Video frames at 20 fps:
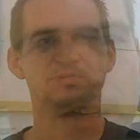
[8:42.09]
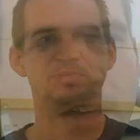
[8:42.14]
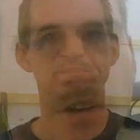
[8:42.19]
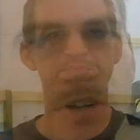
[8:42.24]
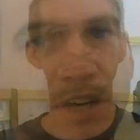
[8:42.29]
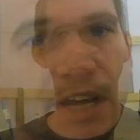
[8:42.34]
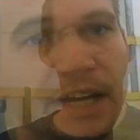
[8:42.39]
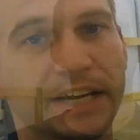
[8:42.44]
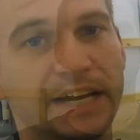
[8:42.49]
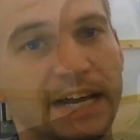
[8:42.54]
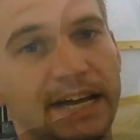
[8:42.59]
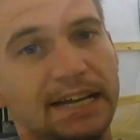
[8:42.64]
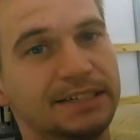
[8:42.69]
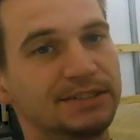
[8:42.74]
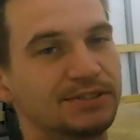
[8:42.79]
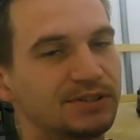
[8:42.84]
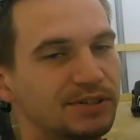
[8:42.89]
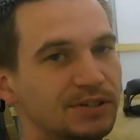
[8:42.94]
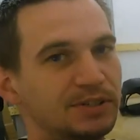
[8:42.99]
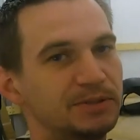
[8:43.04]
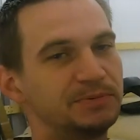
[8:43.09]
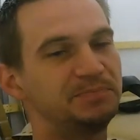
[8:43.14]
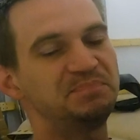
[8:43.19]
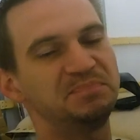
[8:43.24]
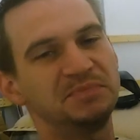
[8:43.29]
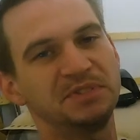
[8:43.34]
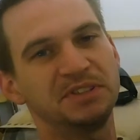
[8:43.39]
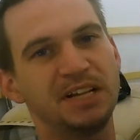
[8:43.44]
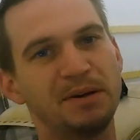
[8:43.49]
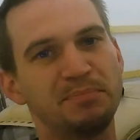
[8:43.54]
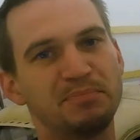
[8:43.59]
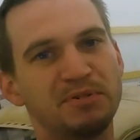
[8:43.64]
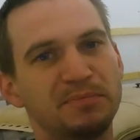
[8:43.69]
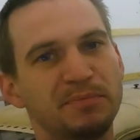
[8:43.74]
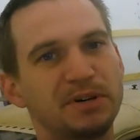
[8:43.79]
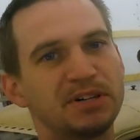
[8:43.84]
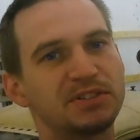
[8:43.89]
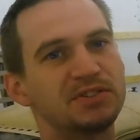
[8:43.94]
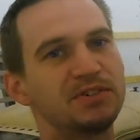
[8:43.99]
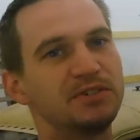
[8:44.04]
Okay guys, so that
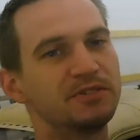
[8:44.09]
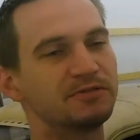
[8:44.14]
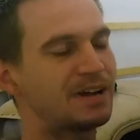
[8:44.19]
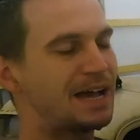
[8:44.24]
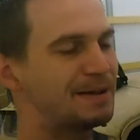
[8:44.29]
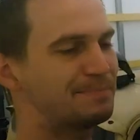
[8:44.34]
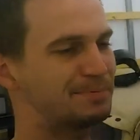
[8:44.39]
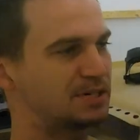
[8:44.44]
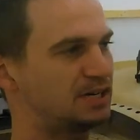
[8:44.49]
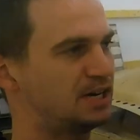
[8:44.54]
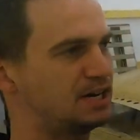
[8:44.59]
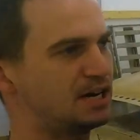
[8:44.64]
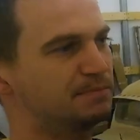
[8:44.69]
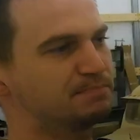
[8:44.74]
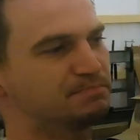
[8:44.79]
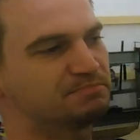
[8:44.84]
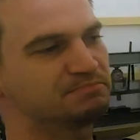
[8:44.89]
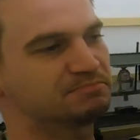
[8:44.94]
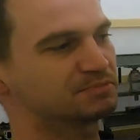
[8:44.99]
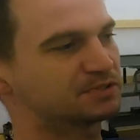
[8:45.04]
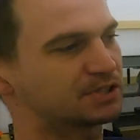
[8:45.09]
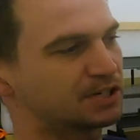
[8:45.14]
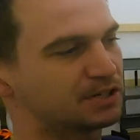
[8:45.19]
pretty much is gonna wrap it up.